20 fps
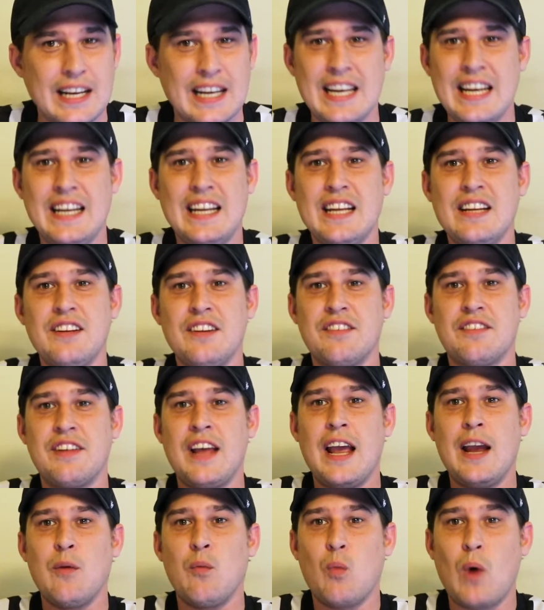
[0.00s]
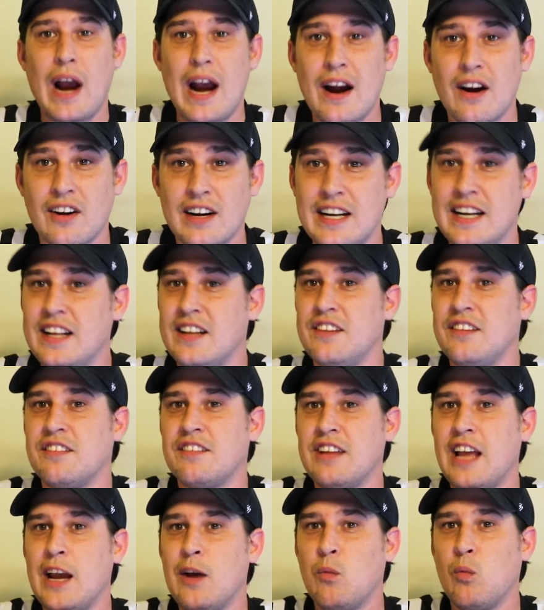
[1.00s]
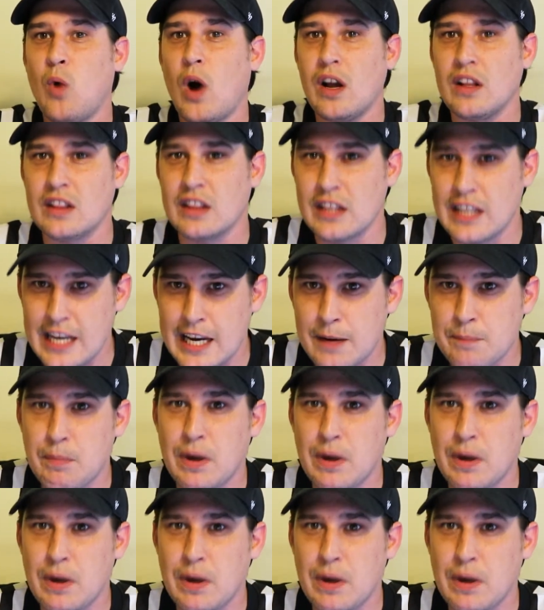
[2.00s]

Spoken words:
He didn't say where, he didn't say what league,